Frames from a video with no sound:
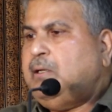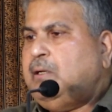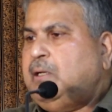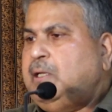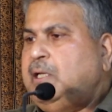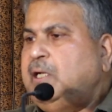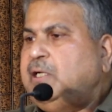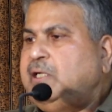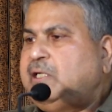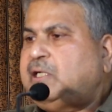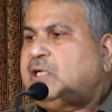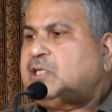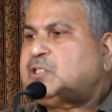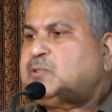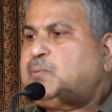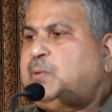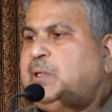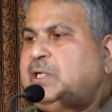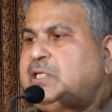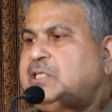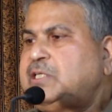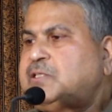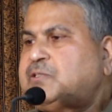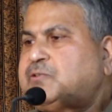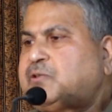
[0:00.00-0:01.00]

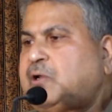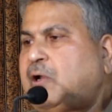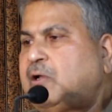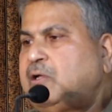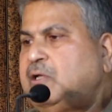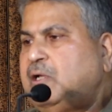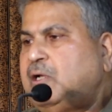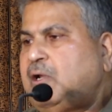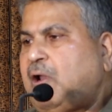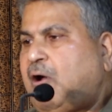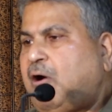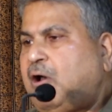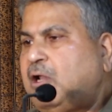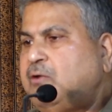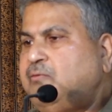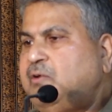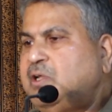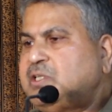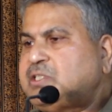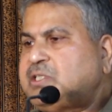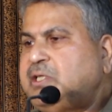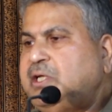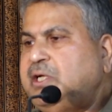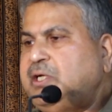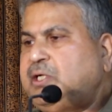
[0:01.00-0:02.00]
Interspecies struggle
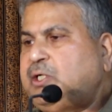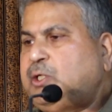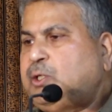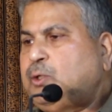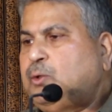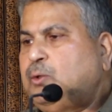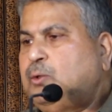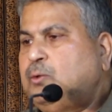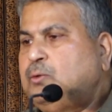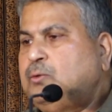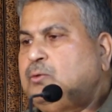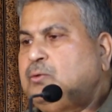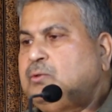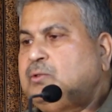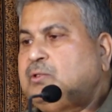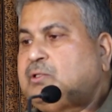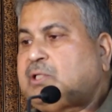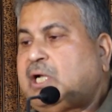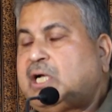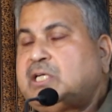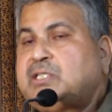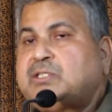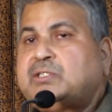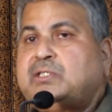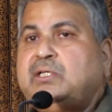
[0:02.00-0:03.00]
always lead to
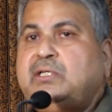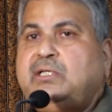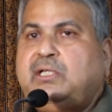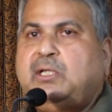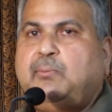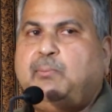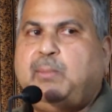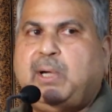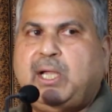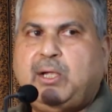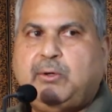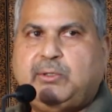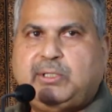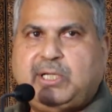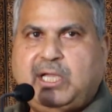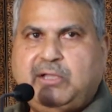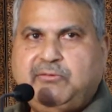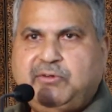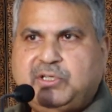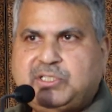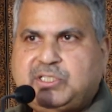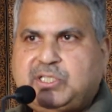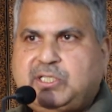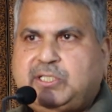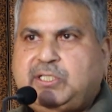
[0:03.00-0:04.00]
threats in the
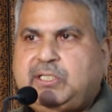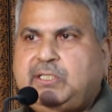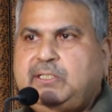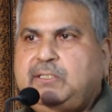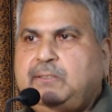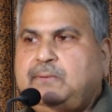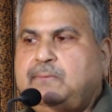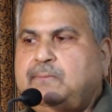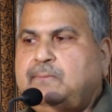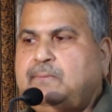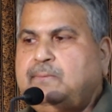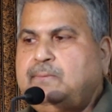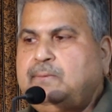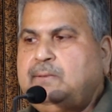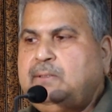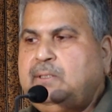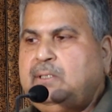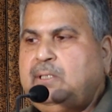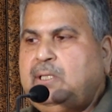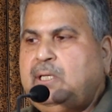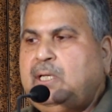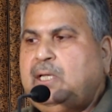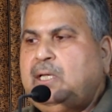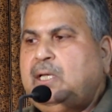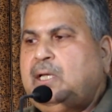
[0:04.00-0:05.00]
biodiversity,
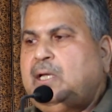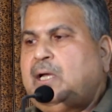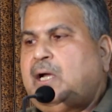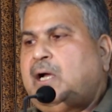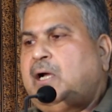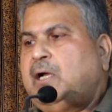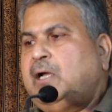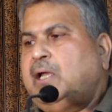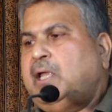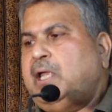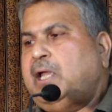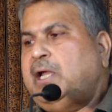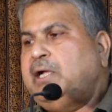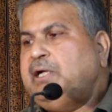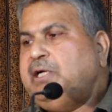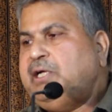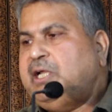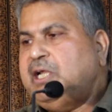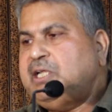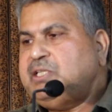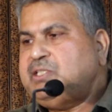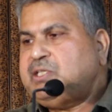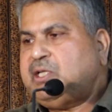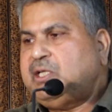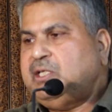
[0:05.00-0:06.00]

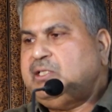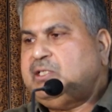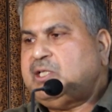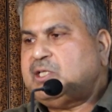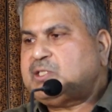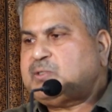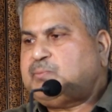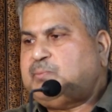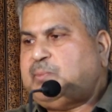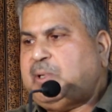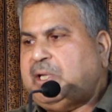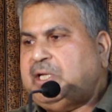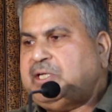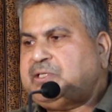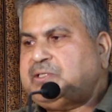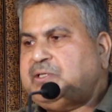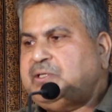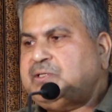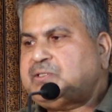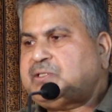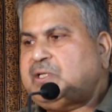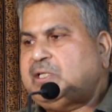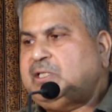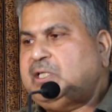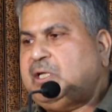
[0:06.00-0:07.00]
endangering the
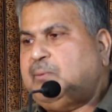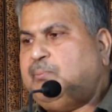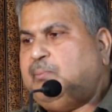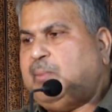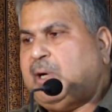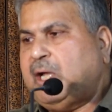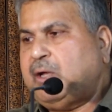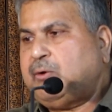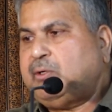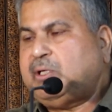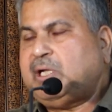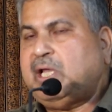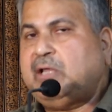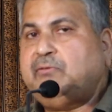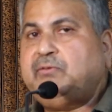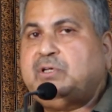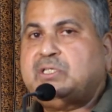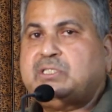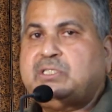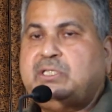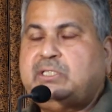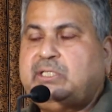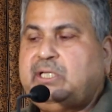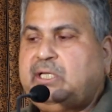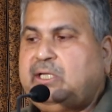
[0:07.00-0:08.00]
species and the
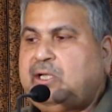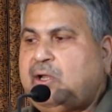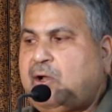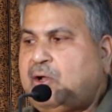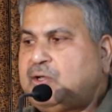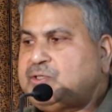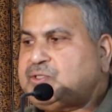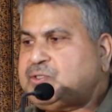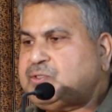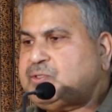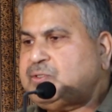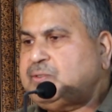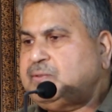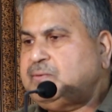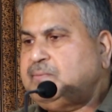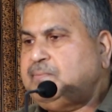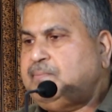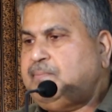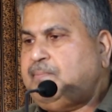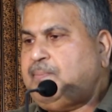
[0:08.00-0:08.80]
biodiversity loss.